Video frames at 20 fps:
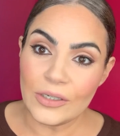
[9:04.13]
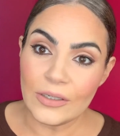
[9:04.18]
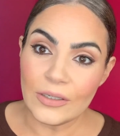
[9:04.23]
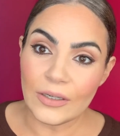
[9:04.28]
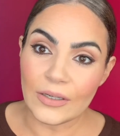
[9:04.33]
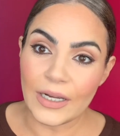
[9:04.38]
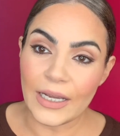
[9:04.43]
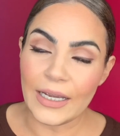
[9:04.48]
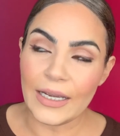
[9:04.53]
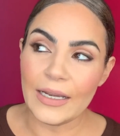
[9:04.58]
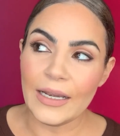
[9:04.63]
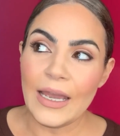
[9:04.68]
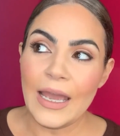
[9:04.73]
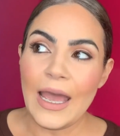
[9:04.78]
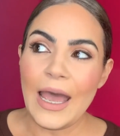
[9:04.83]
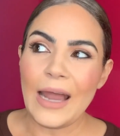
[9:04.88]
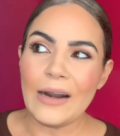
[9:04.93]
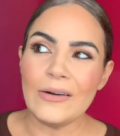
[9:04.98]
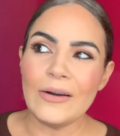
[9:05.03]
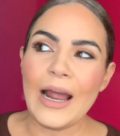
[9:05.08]
okay?
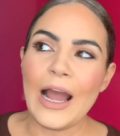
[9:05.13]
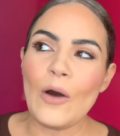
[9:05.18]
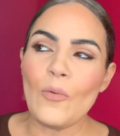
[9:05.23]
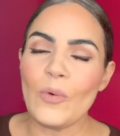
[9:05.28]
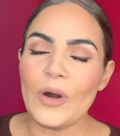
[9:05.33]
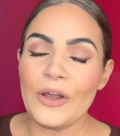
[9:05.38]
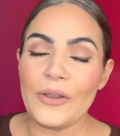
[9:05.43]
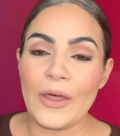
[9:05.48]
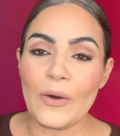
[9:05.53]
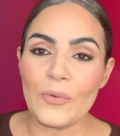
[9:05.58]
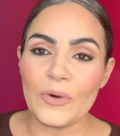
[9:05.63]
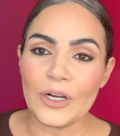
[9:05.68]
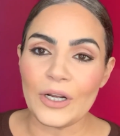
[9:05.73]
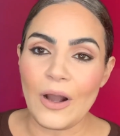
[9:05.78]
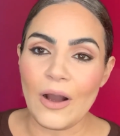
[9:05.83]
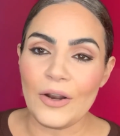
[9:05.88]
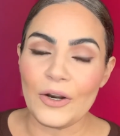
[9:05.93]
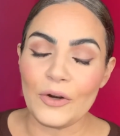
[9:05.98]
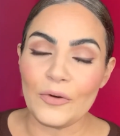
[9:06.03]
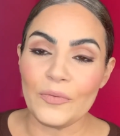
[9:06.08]
I don't know how well that would have
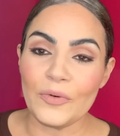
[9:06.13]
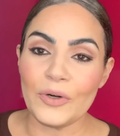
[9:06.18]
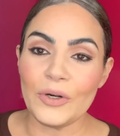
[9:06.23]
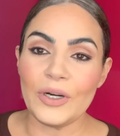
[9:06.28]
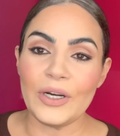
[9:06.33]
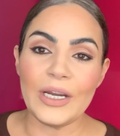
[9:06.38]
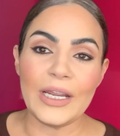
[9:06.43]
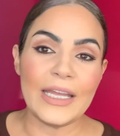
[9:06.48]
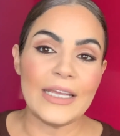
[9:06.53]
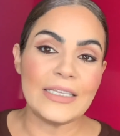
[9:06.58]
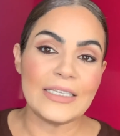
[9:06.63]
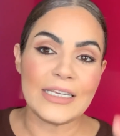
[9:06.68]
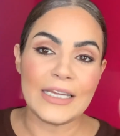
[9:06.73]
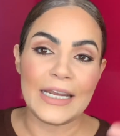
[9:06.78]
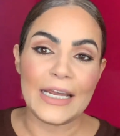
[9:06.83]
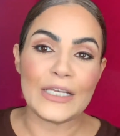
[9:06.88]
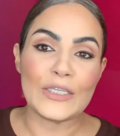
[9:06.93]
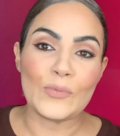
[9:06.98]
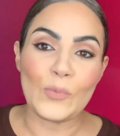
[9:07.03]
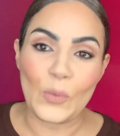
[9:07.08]
gone over in
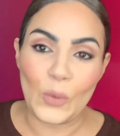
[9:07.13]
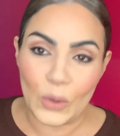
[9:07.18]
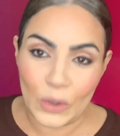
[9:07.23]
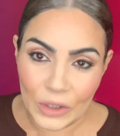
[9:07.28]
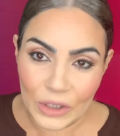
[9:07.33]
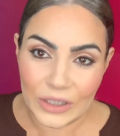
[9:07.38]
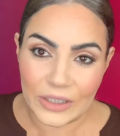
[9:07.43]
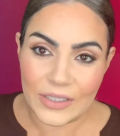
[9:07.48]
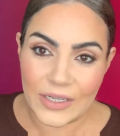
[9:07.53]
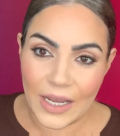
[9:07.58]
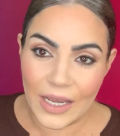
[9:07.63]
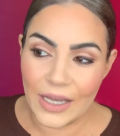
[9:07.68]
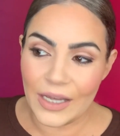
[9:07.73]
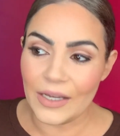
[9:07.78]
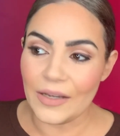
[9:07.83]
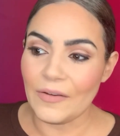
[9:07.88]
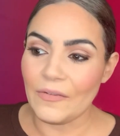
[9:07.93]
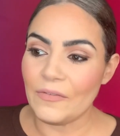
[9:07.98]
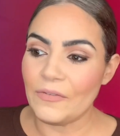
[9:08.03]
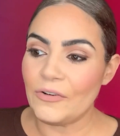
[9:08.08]
today's world
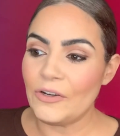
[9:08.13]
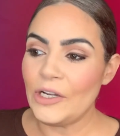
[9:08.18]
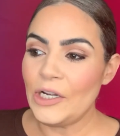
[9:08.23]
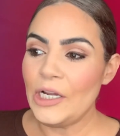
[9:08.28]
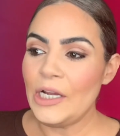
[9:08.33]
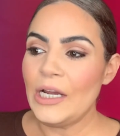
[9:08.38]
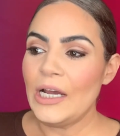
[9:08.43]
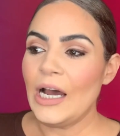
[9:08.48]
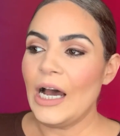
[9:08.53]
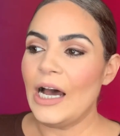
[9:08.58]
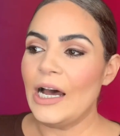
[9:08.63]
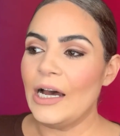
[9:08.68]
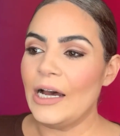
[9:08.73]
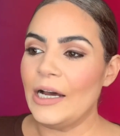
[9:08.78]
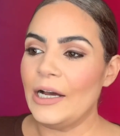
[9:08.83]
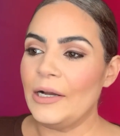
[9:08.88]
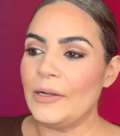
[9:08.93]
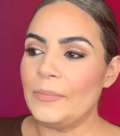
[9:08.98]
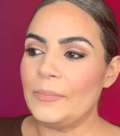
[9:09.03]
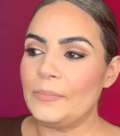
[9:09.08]
of,
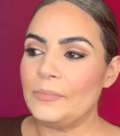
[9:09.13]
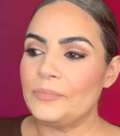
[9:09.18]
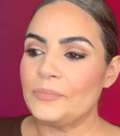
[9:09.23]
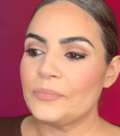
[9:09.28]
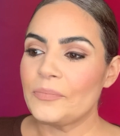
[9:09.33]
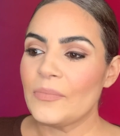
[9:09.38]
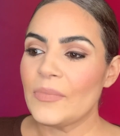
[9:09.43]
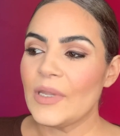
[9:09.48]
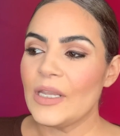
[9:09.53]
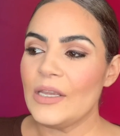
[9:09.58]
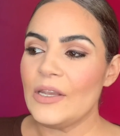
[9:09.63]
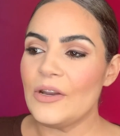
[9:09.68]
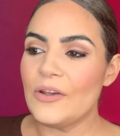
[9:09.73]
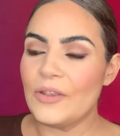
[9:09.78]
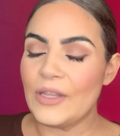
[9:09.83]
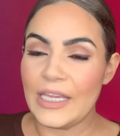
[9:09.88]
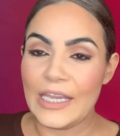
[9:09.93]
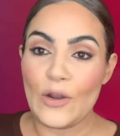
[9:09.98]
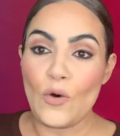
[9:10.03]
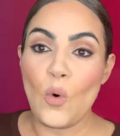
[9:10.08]
you know,
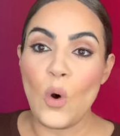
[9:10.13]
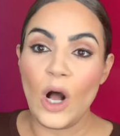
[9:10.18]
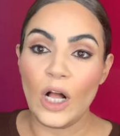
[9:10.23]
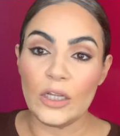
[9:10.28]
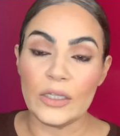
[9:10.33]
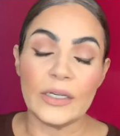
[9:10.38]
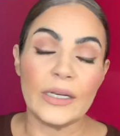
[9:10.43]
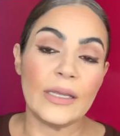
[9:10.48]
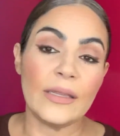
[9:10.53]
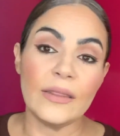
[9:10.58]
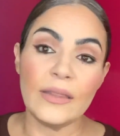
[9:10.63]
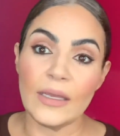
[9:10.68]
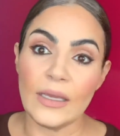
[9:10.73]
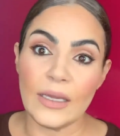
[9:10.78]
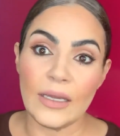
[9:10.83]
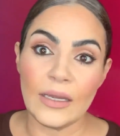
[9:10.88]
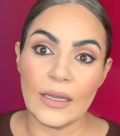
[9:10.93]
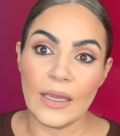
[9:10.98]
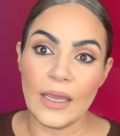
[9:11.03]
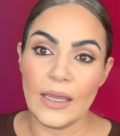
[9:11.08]
the equality
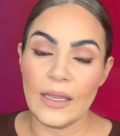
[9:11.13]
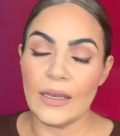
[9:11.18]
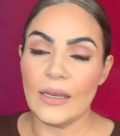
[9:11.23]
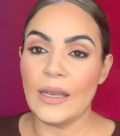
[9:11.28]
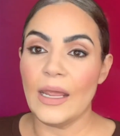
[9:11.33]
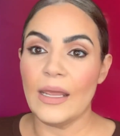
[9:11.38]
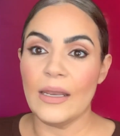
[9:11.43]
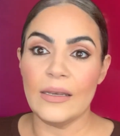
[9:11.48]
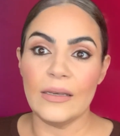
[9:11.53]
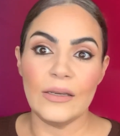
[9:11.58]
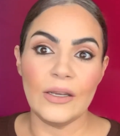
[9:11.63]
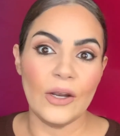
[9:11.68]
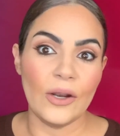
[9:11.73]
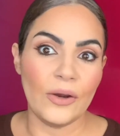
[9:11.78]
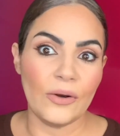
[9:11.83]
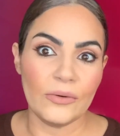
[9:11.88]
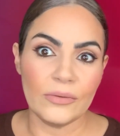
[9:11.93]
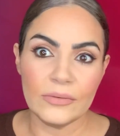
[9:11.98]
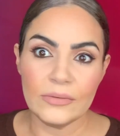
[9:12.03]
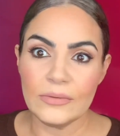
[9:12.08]
thing and, you
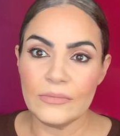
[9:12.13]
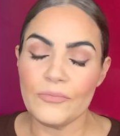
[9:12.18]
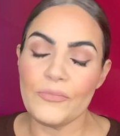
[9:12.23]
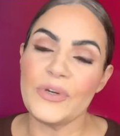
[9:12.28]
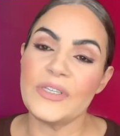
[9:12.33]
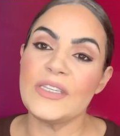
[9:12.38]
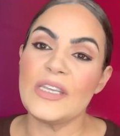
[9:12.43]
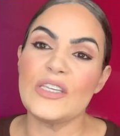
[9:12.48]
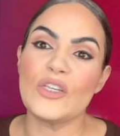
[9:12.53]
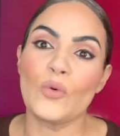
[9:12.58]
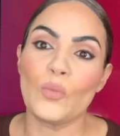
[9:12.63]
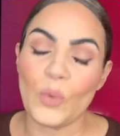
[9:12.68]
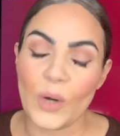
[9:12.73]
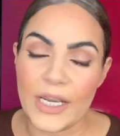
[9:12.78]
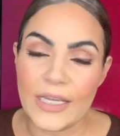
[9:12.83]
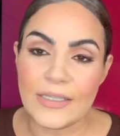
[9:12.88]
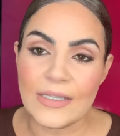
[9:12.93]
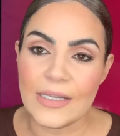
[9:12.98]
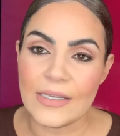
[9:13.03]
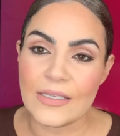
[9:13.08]
know, was this a
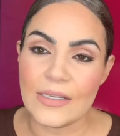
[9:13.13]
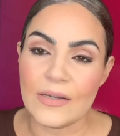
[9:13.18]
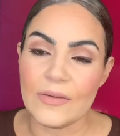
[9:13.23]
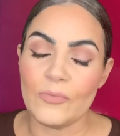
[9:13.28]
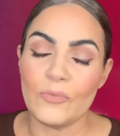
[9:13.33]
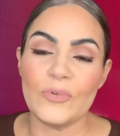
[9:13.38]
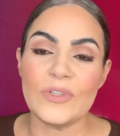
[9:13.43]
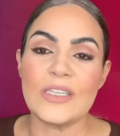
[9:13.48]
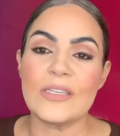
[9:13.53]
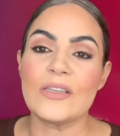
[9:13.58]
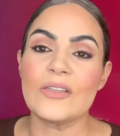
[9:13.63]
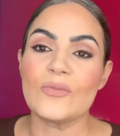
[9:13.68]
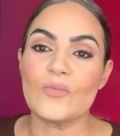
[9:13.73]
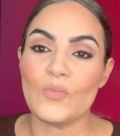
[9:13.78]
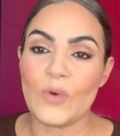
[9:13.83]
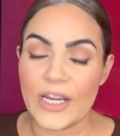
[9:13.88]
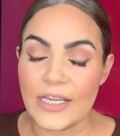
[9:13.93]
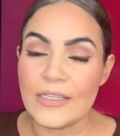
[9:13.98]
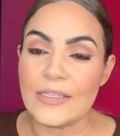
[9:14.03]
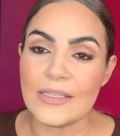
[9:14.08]
racism? Was this
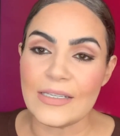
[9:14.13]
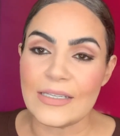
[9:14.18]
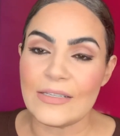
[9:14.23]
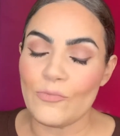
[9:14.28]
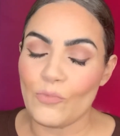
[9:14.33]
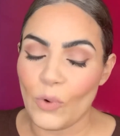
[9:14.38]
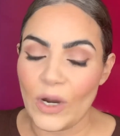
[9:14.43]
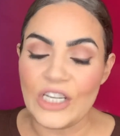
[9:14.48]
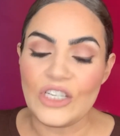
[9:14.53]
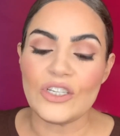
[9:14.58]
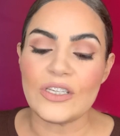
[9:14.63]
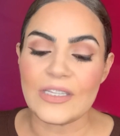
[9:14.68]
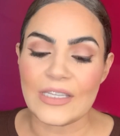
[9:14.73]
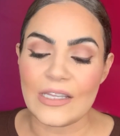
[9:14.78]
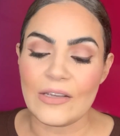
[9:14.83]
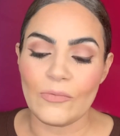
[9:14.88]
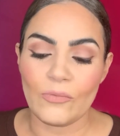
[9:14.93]
racist,